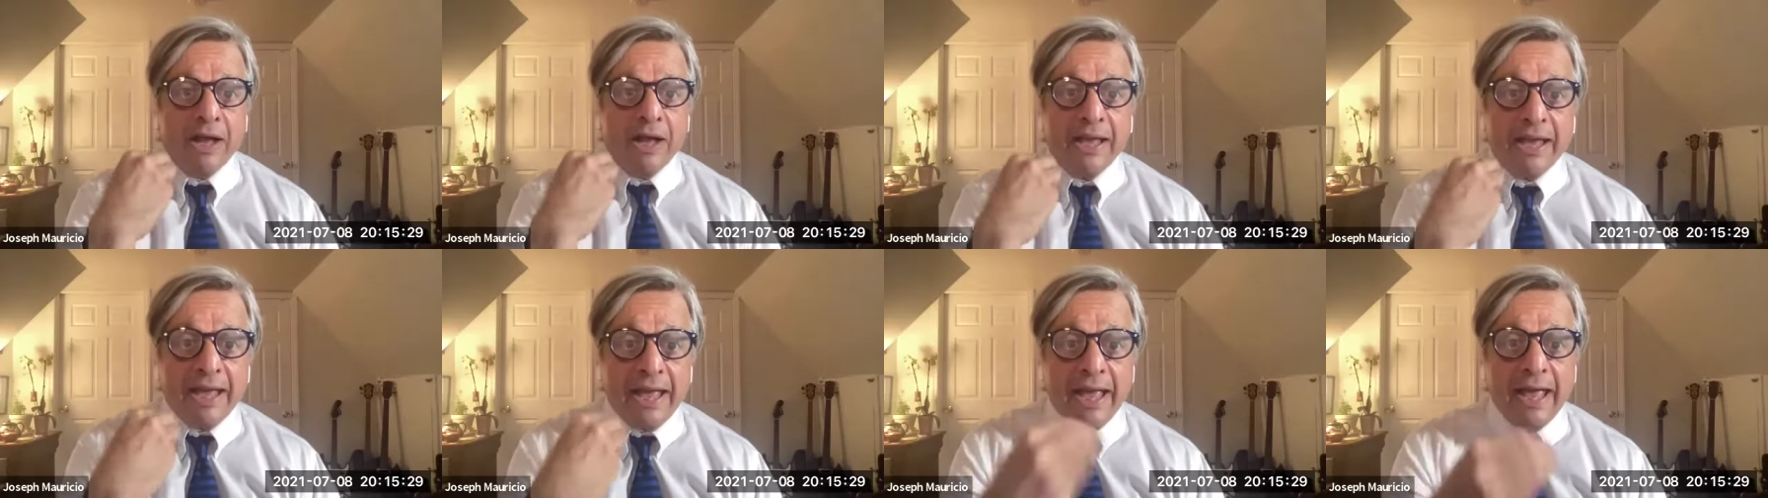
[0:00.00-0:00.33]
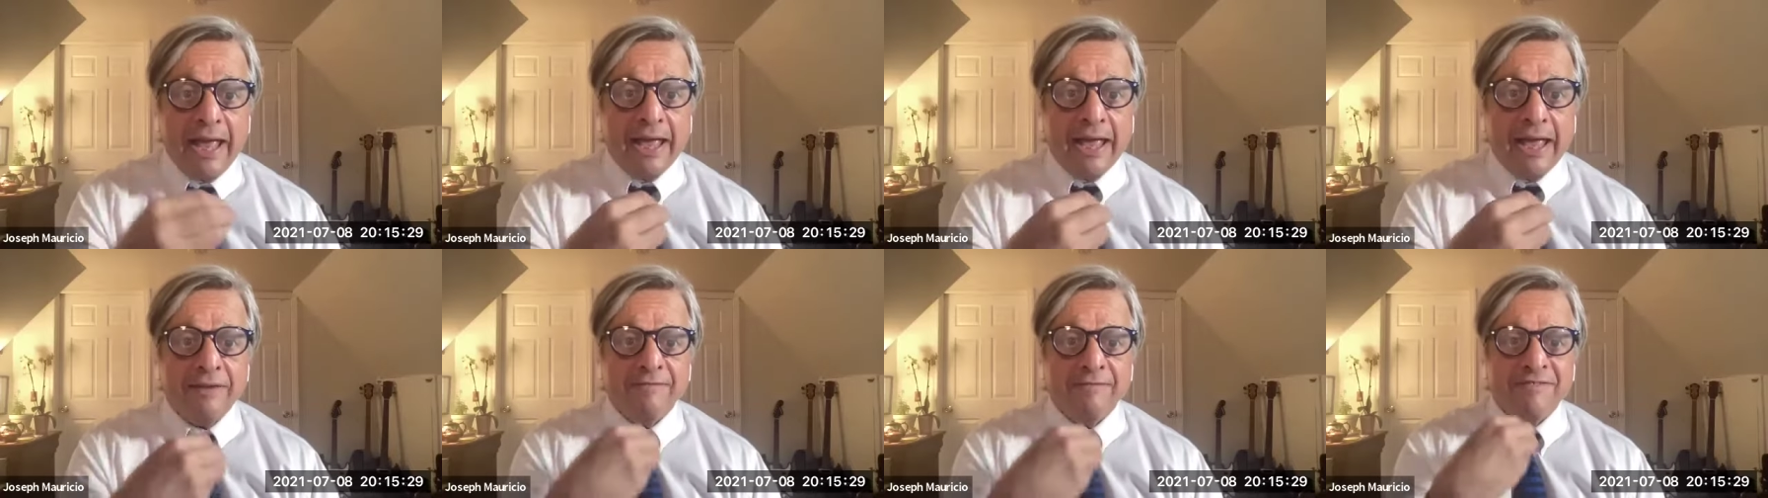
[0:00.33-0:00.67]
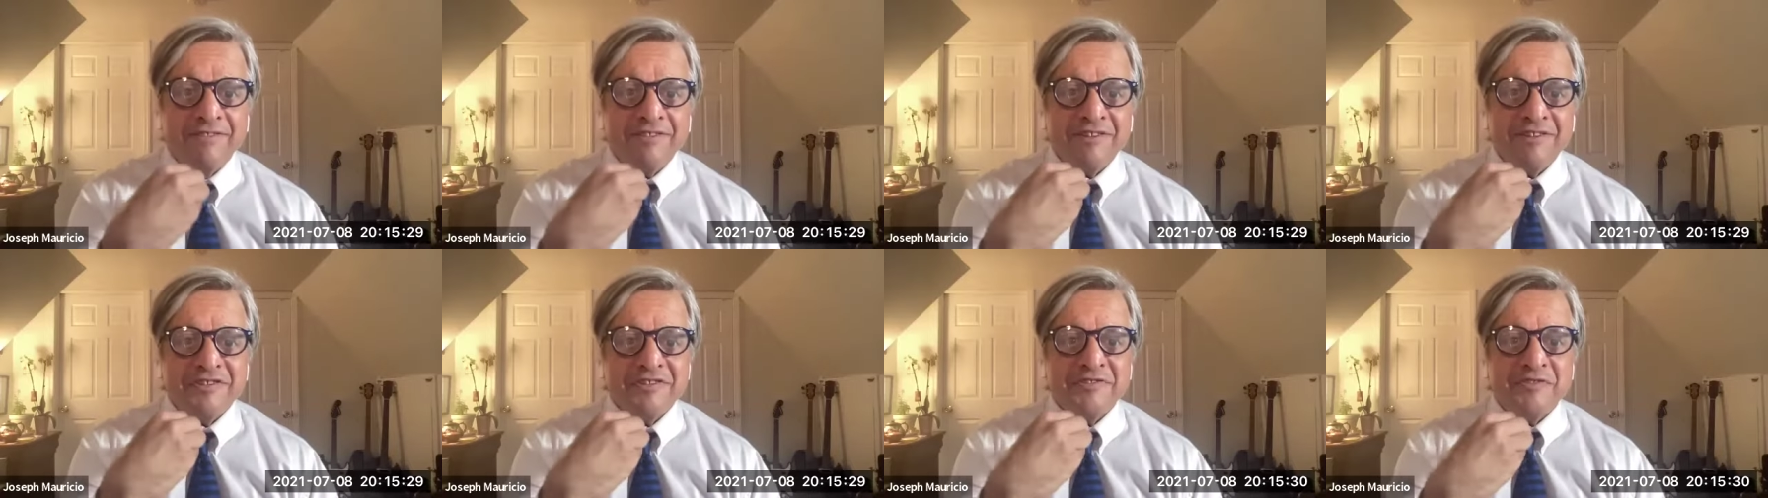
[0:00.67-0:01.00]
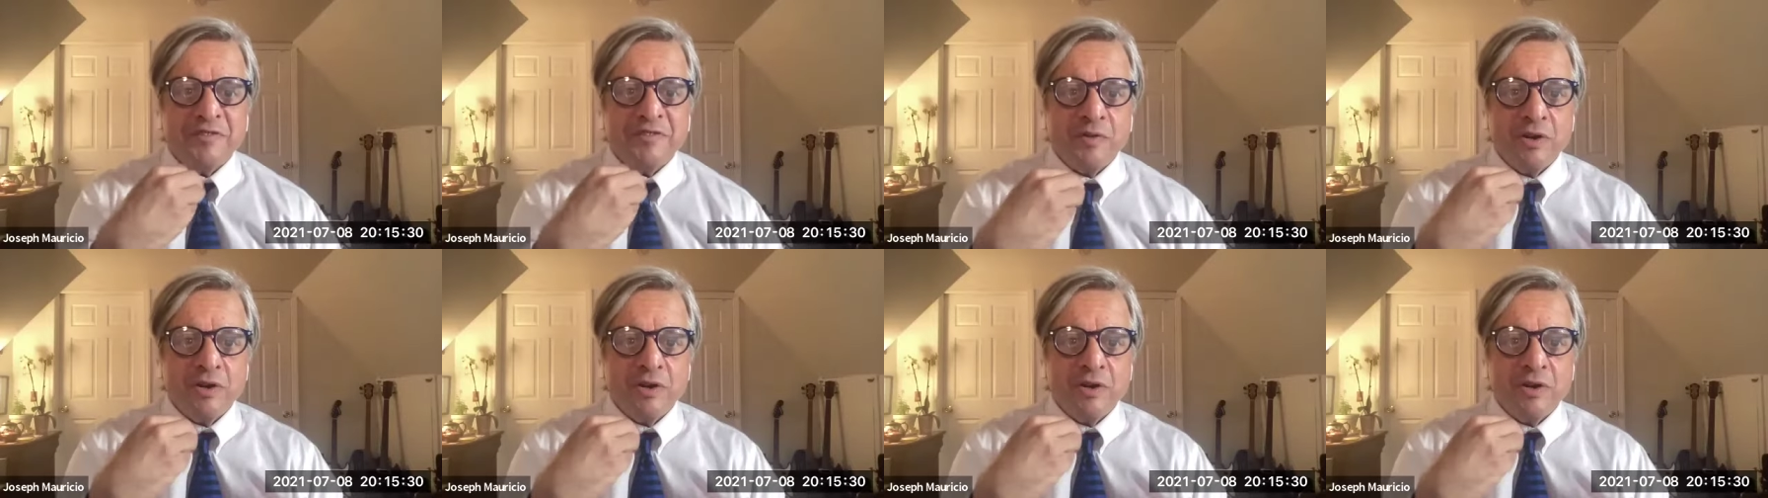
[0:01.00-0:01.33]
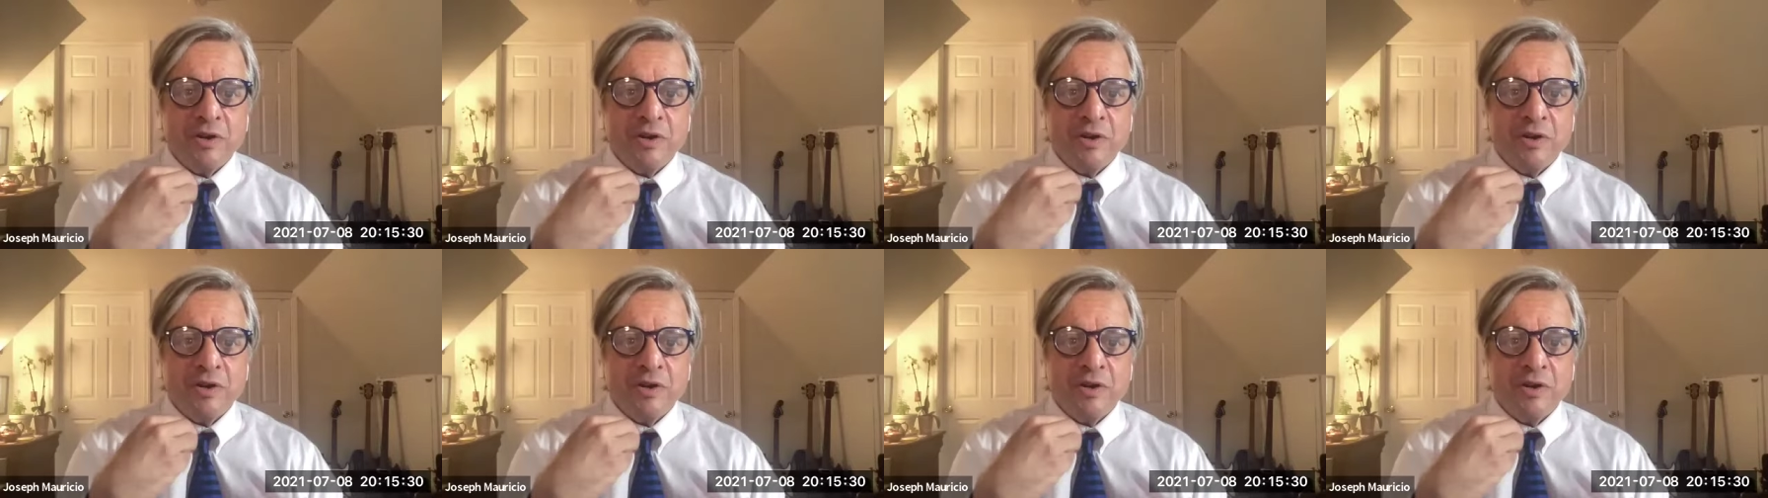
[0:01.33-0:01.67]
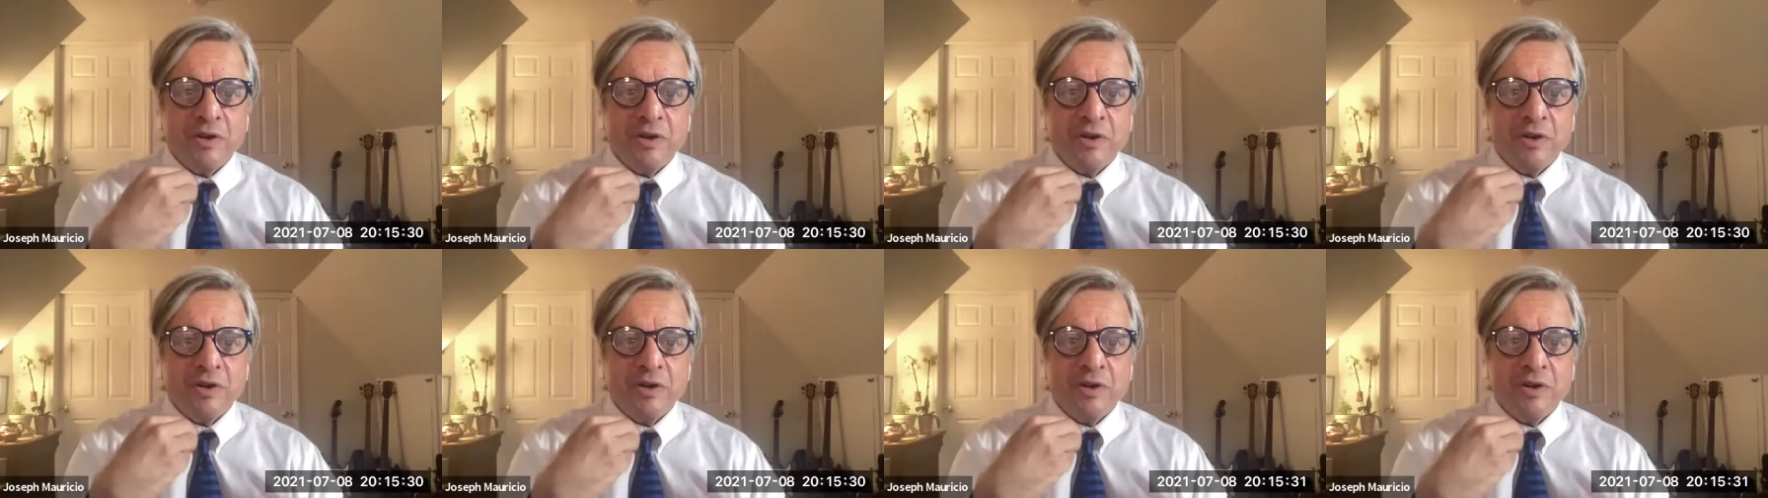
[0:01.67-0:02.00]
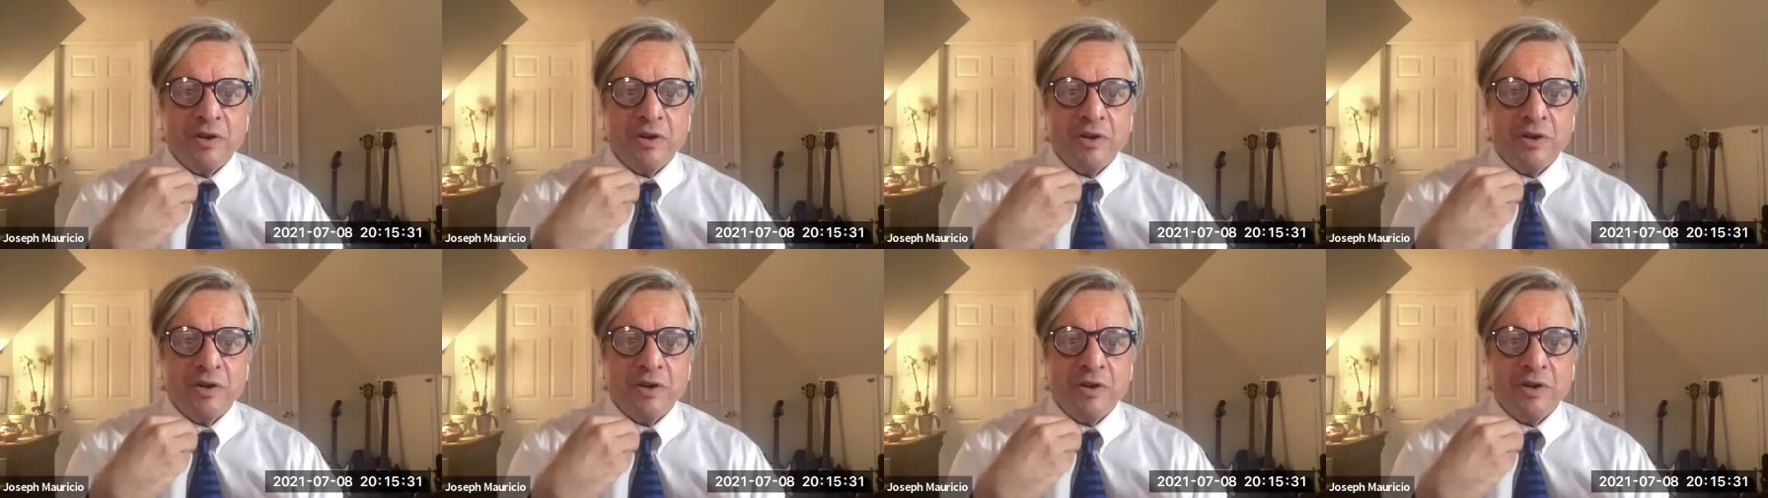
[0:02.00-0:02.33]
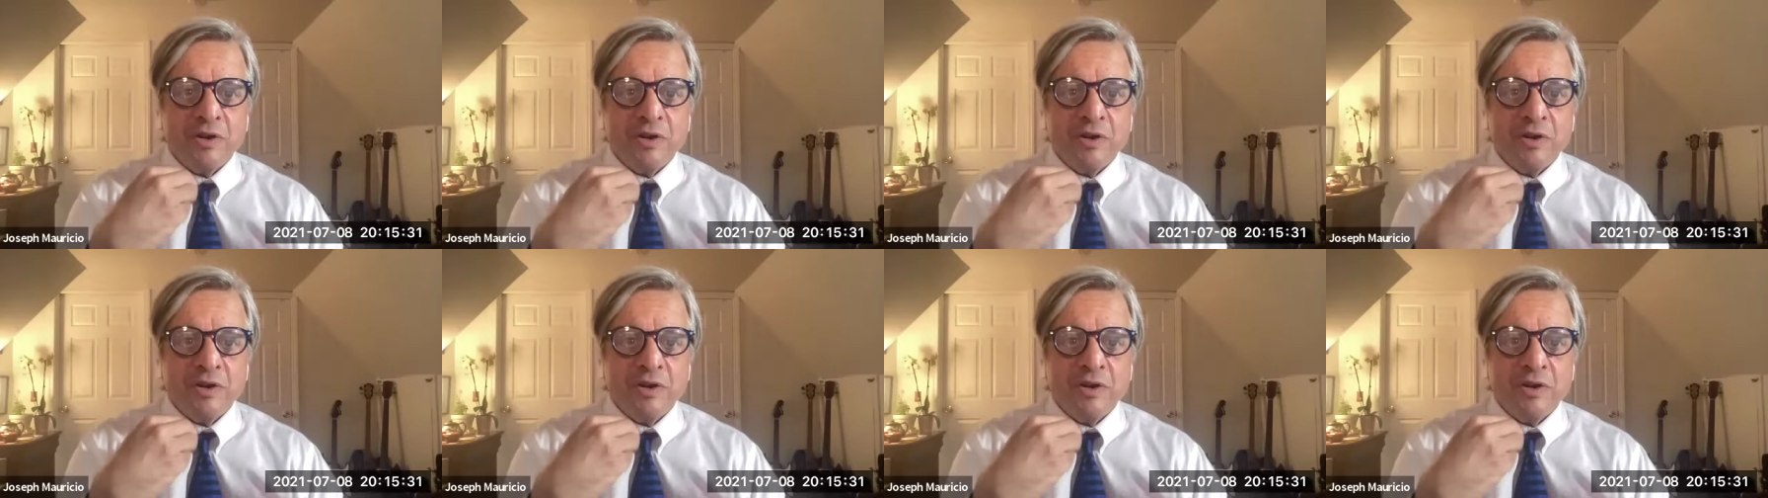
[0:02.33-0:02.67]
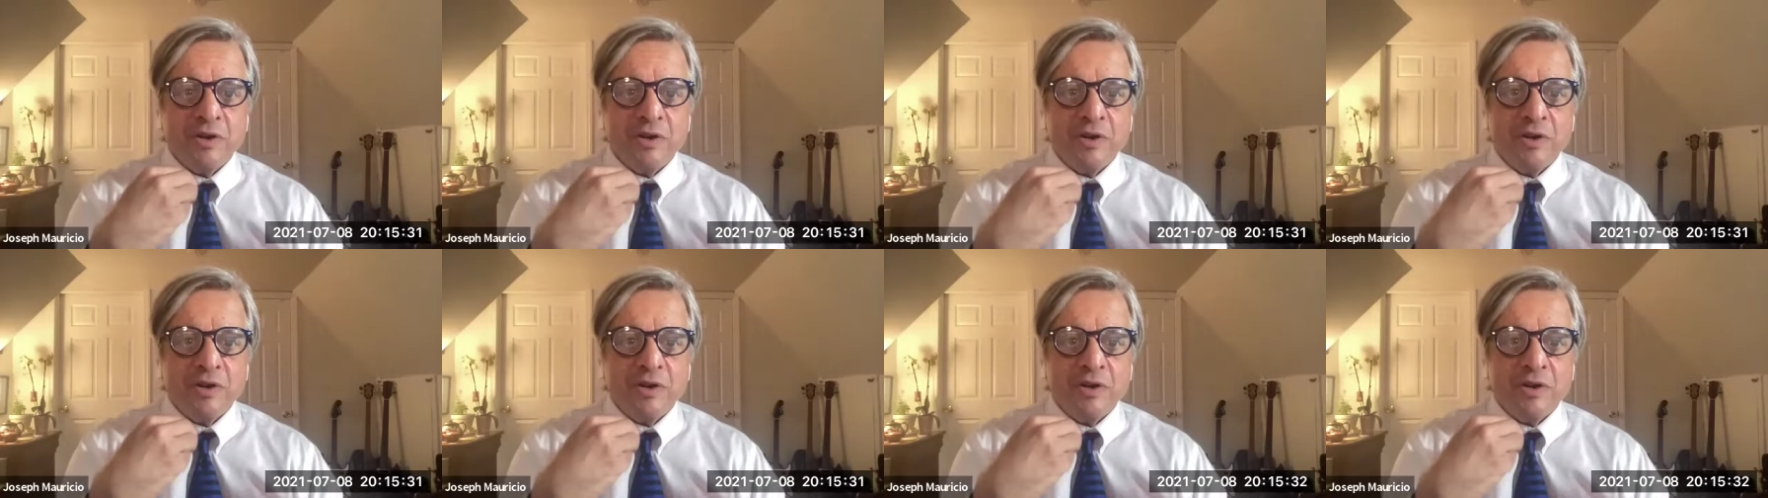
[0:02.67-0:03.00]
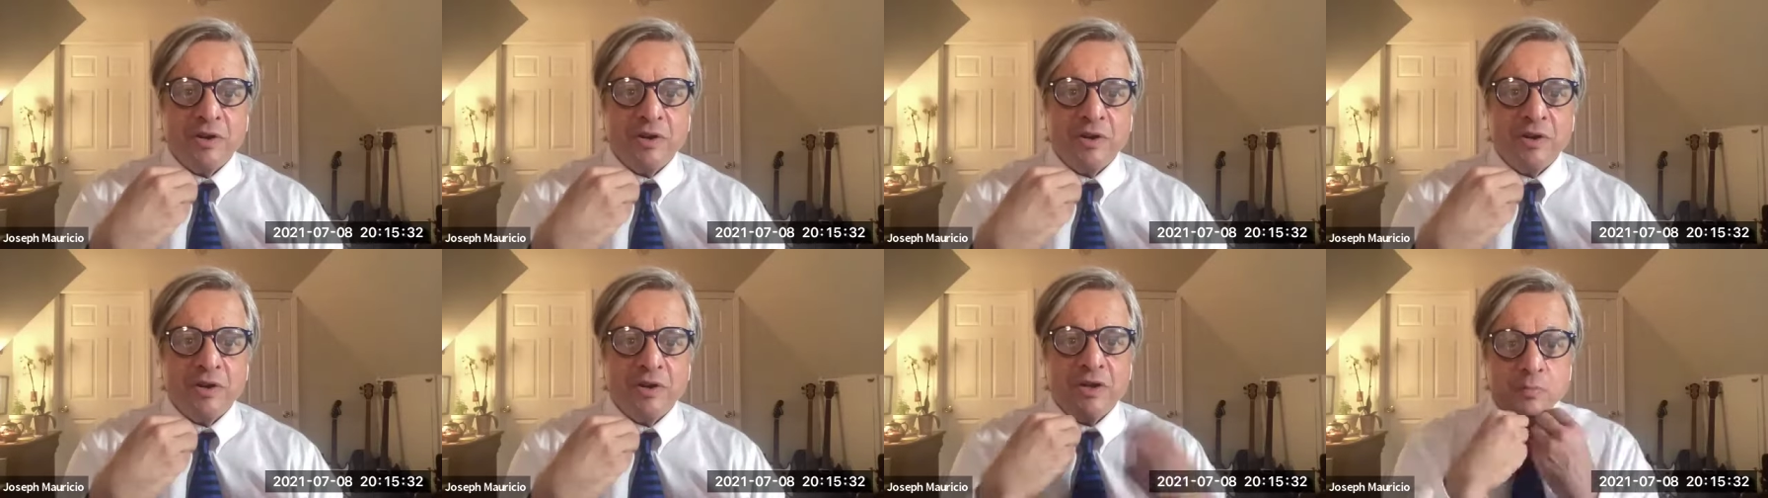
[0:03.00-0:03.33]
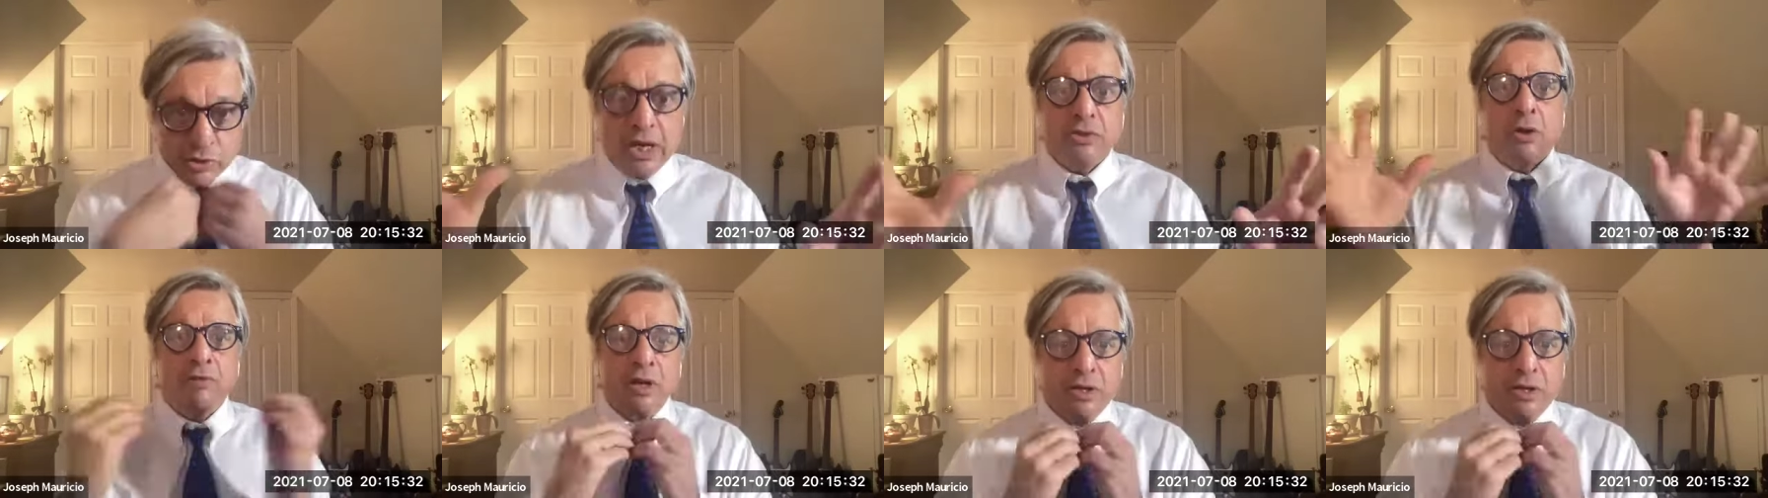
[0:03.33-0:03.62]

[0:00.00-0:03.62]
a canvas for us to project all of our